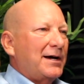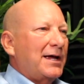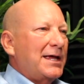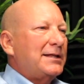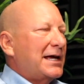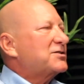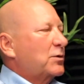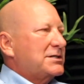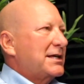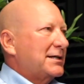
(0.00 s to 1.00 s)
and that's
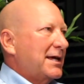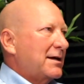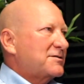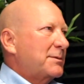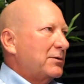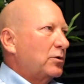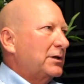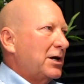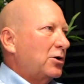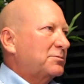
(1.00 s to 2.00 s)
what 10KSB
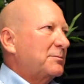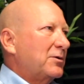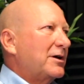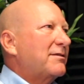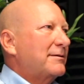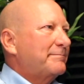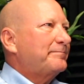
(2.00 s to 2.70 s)
really helped me with.